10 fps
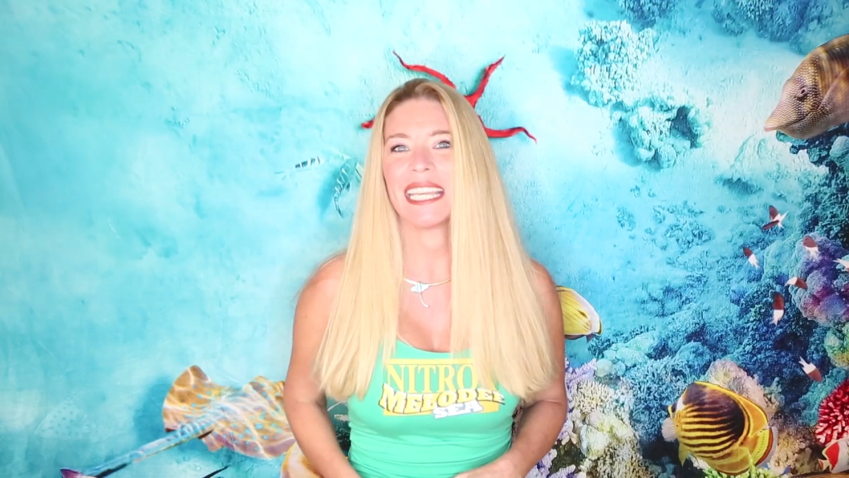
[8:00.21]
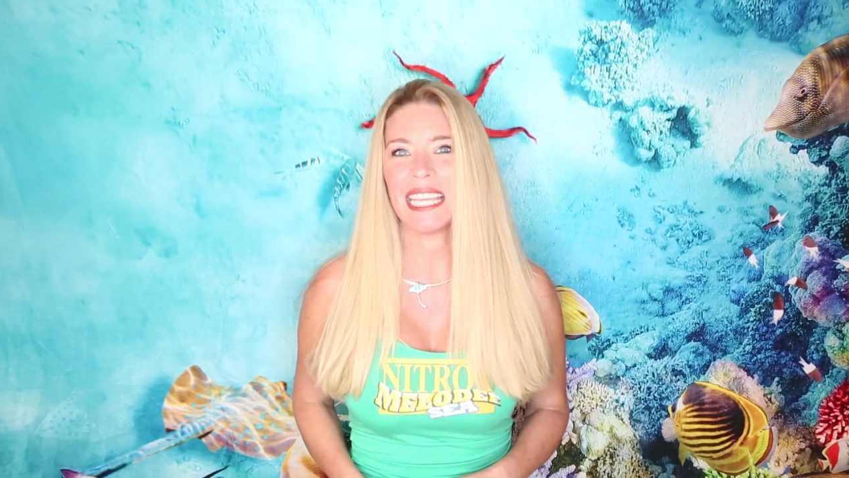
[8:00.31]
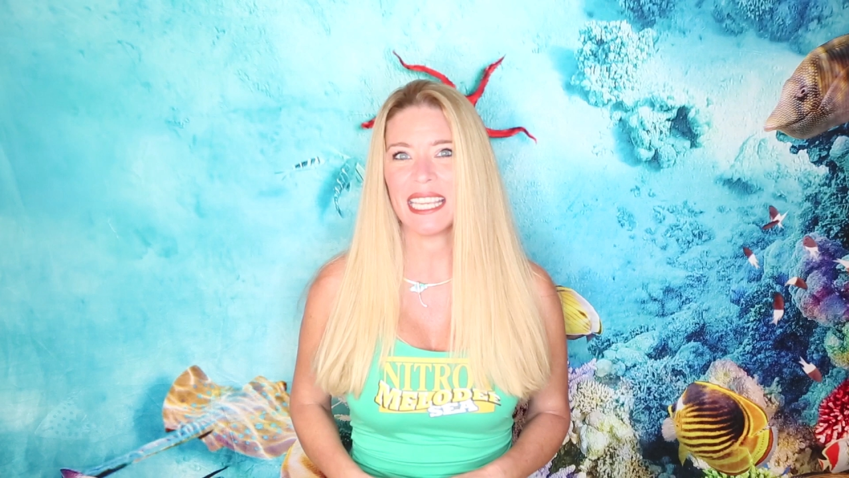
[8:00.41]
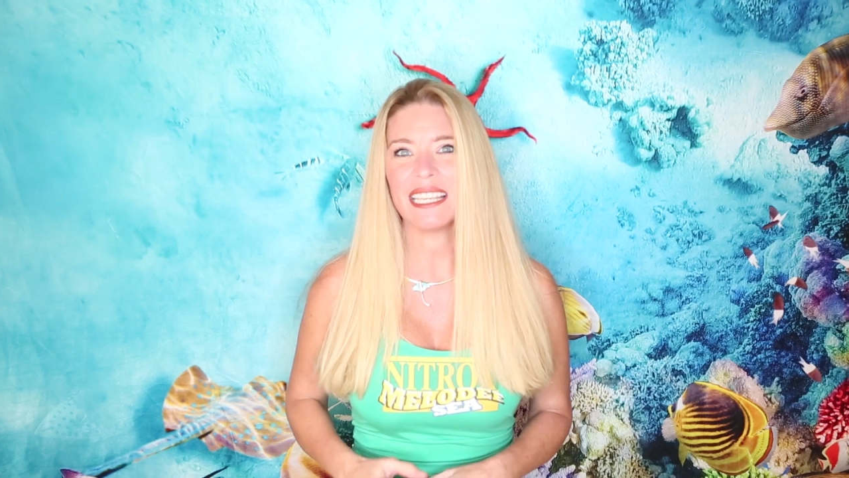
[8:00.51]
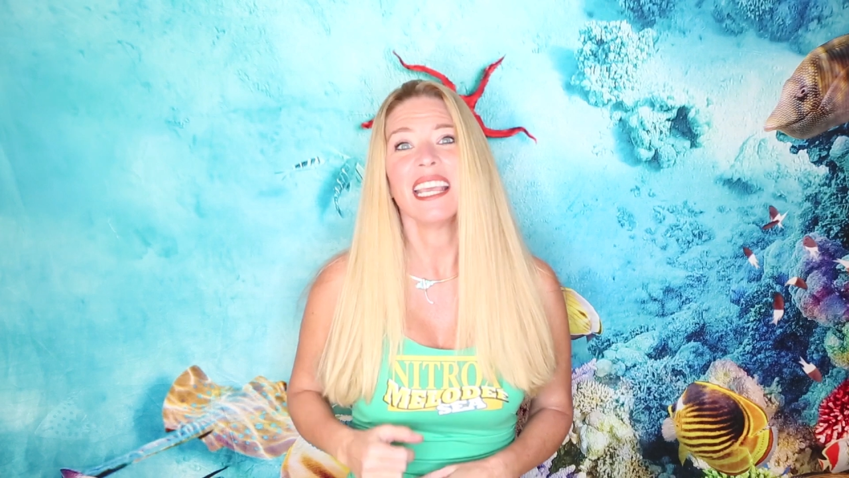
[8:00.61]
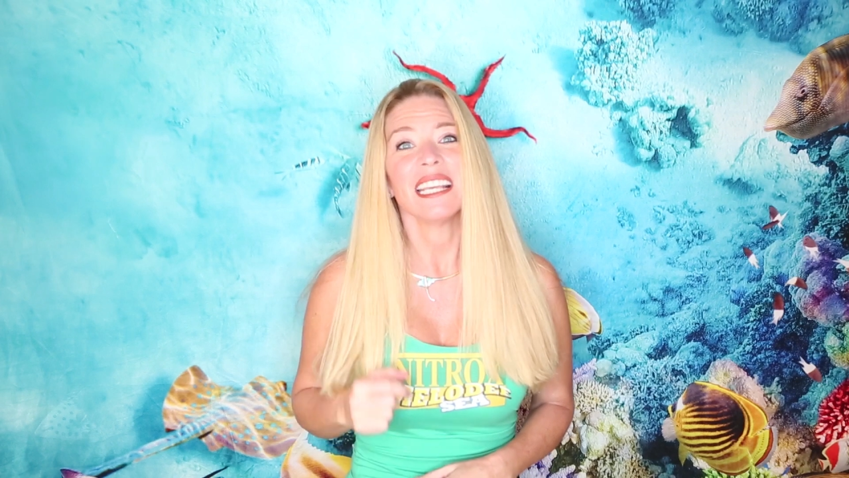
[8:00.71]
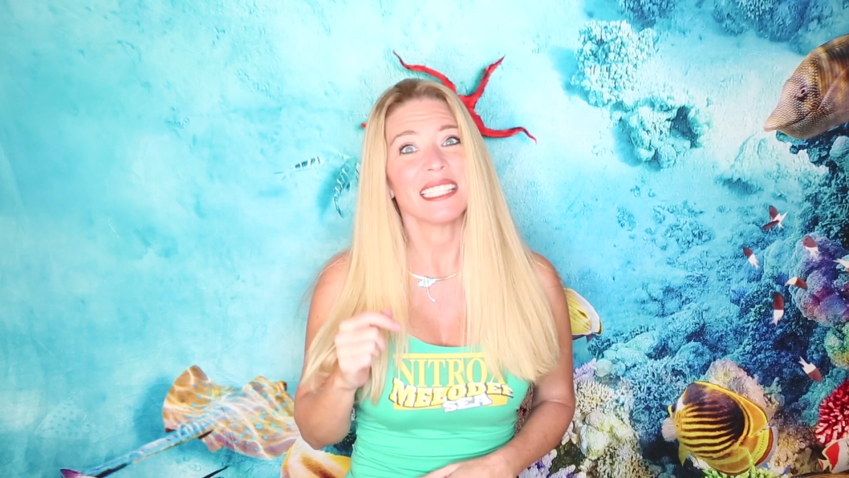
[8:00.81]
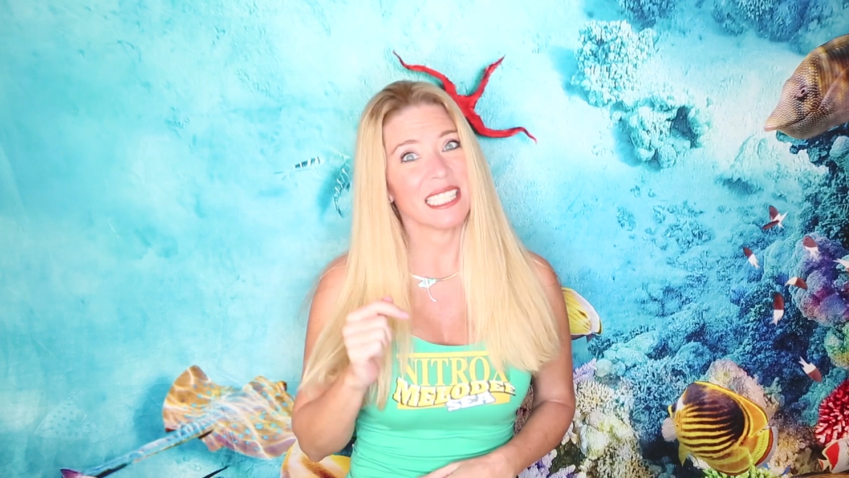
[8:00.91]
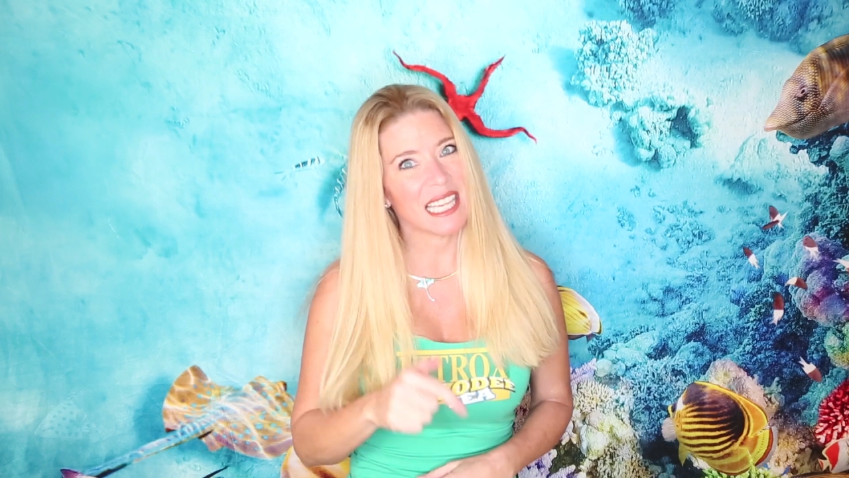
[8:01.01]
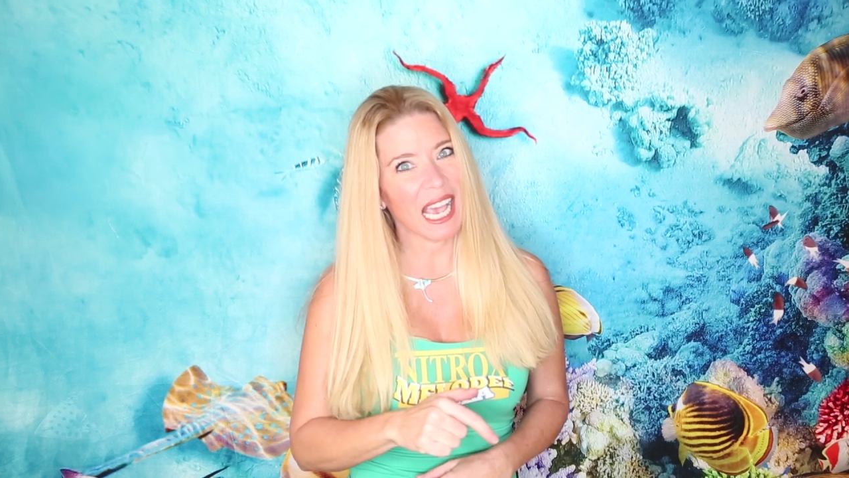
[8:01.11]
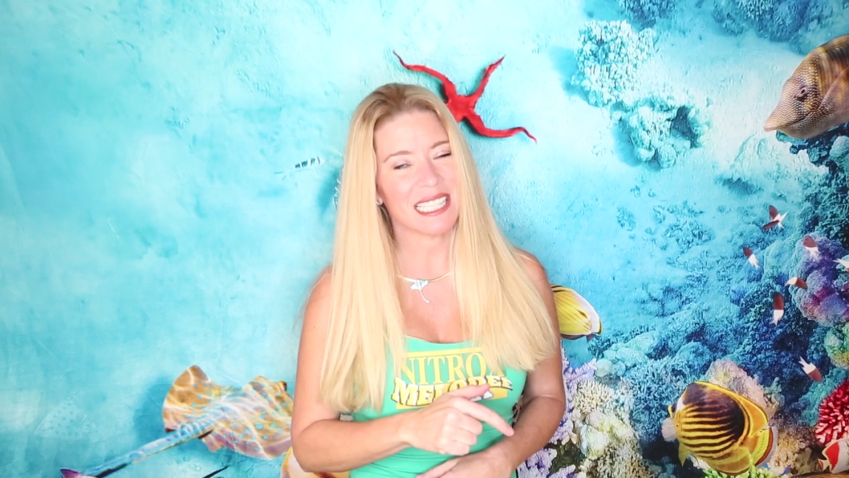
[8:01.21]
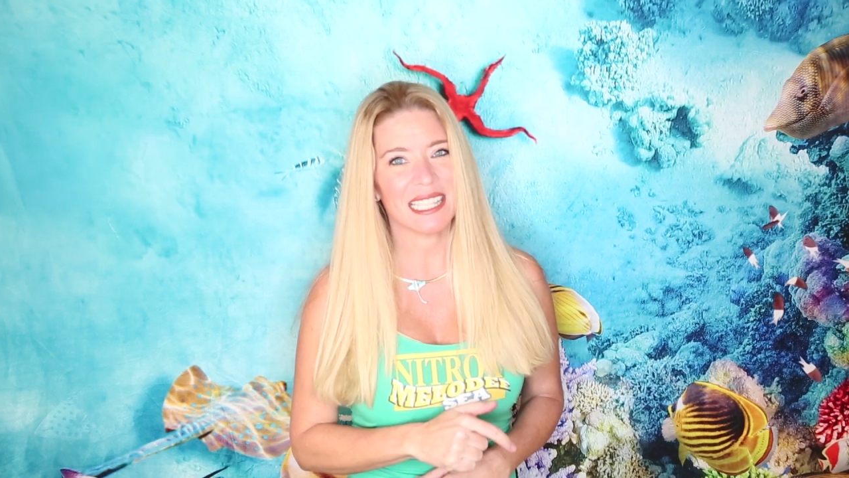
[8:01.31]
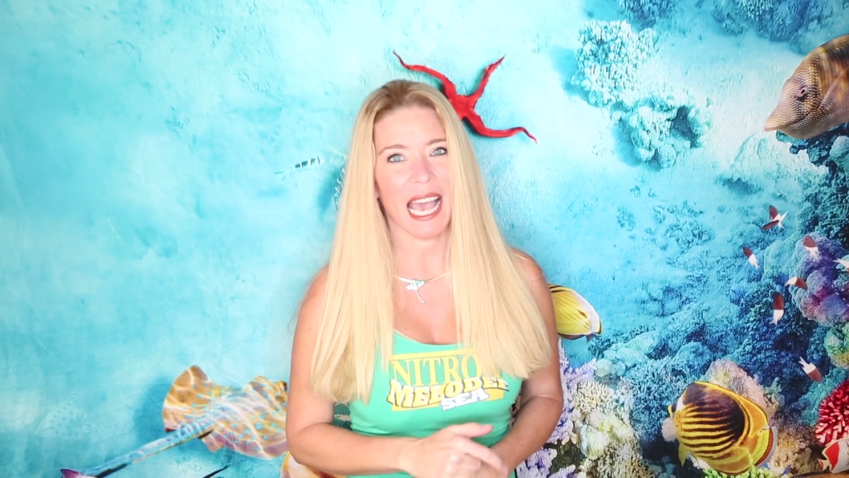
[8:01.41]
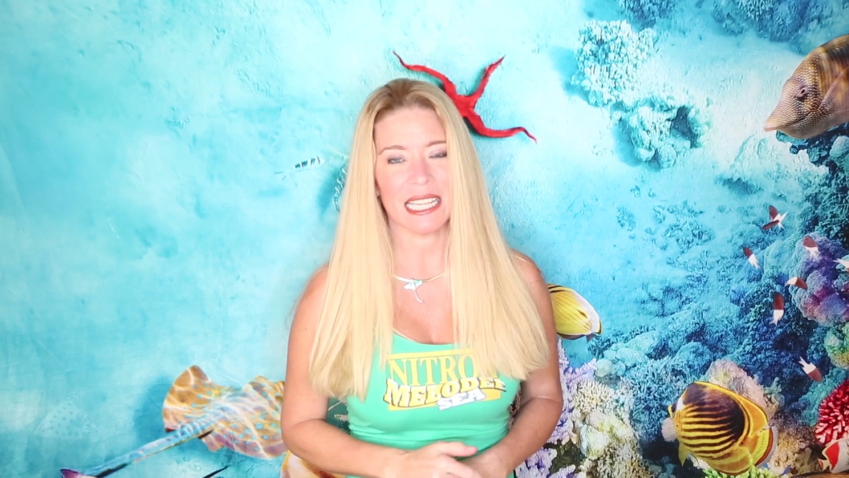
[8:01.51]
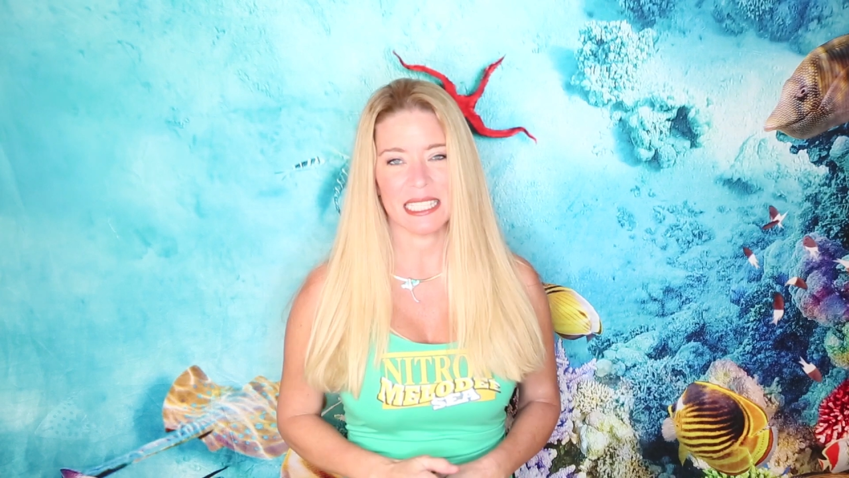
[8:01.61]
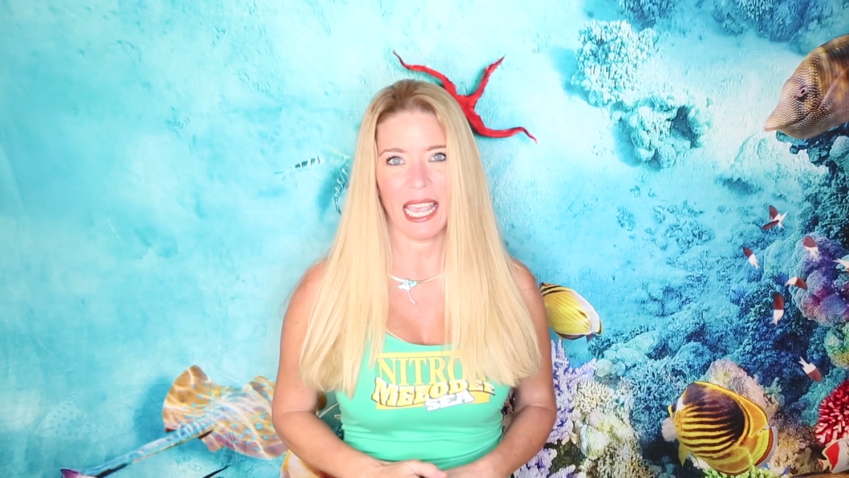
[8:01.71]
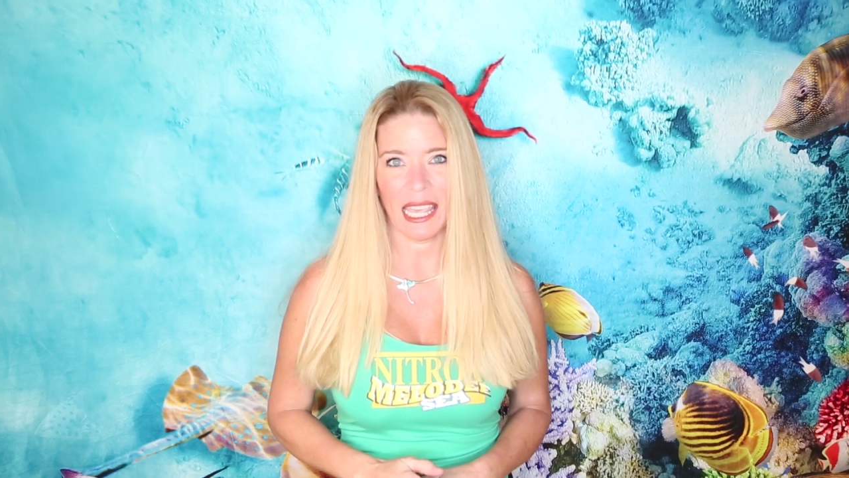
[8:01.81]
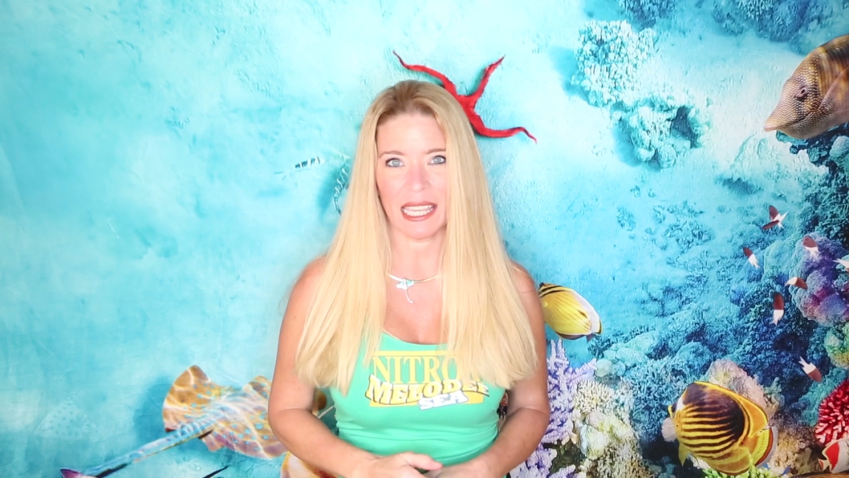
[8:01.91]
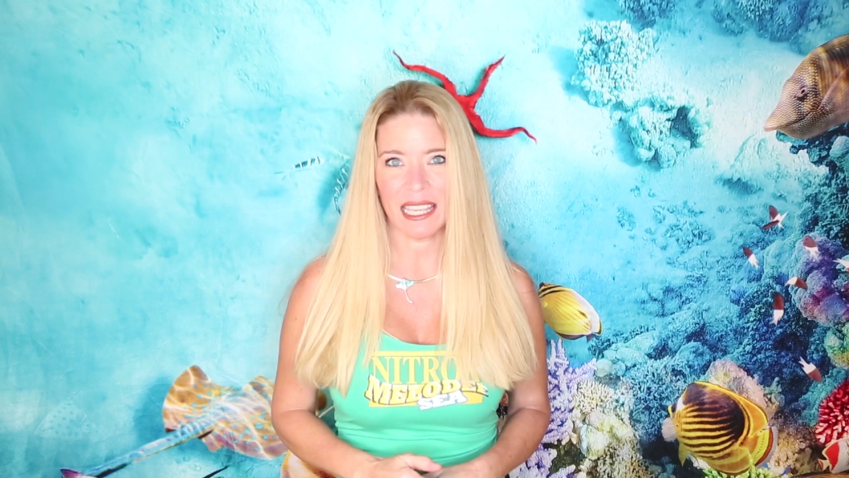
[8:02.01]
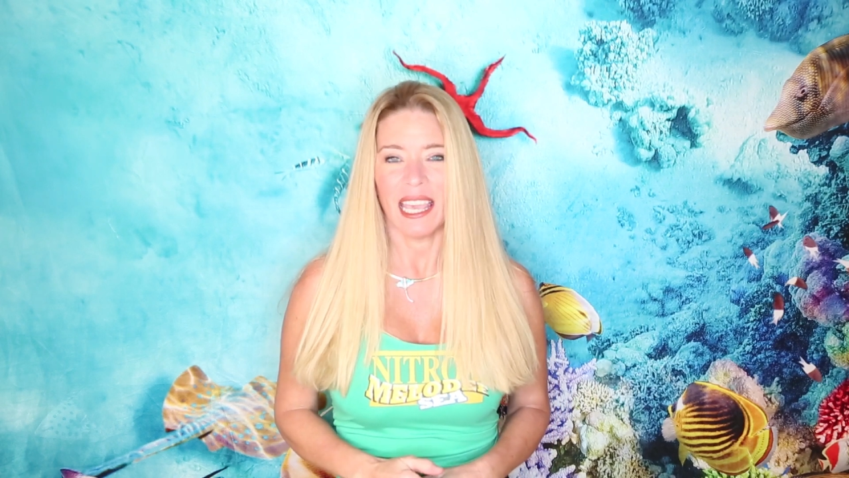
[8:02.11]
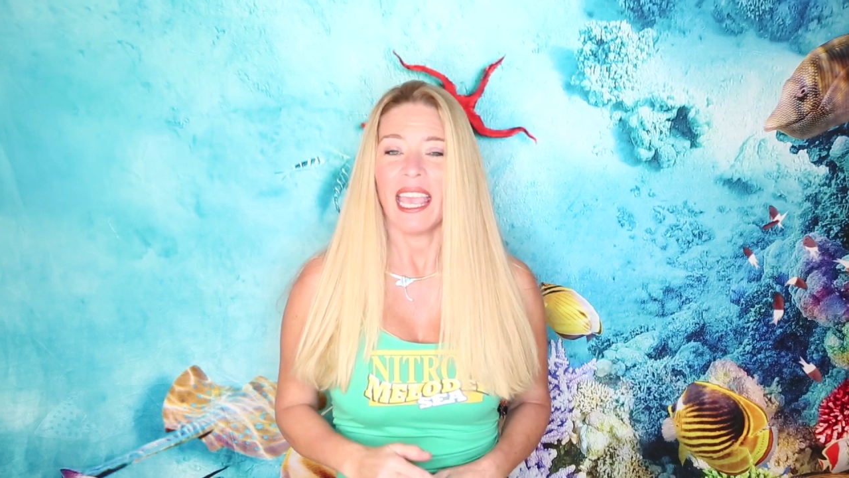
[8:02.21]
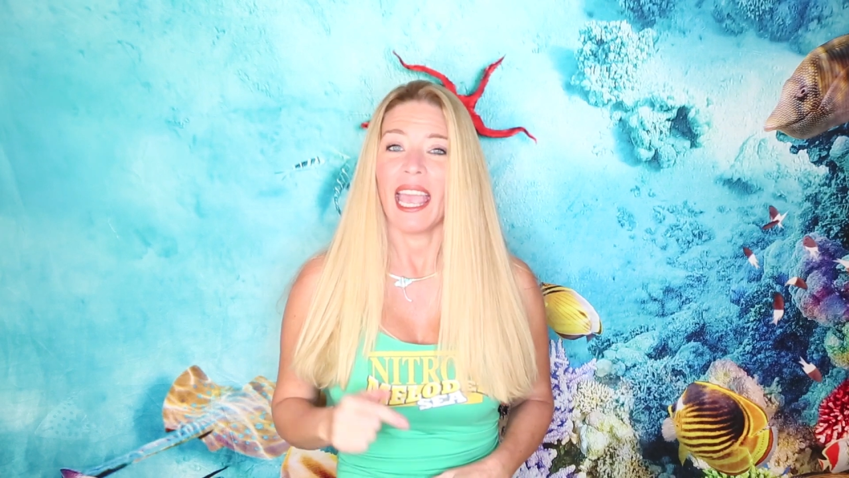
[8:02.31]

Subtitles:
need to test that tank.